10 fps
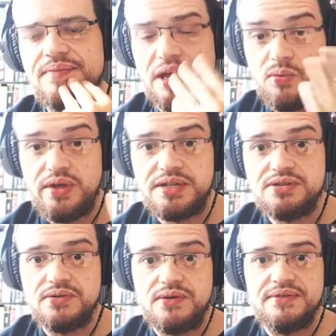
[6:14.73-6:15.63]
I wanted
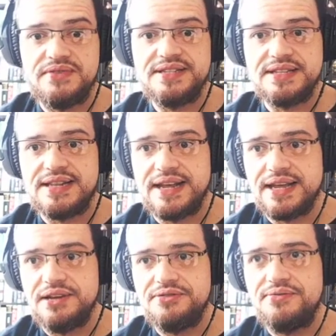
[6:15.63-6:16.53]
to go and visit
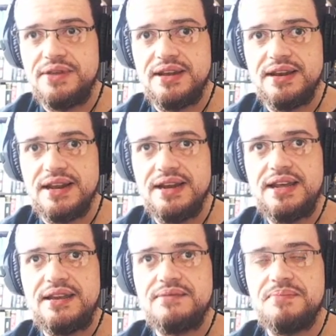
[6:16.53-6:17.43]
like I do in
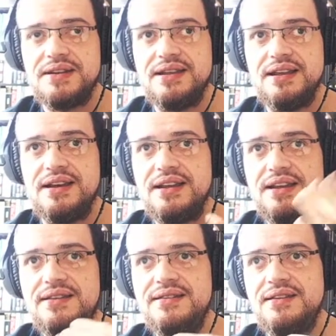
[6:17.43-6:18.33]
Elite, but in
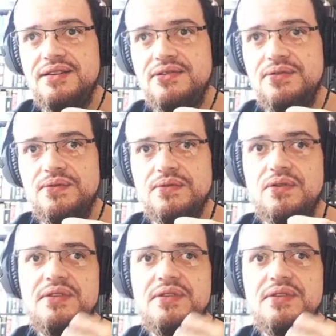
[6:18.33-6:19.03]
Elite, you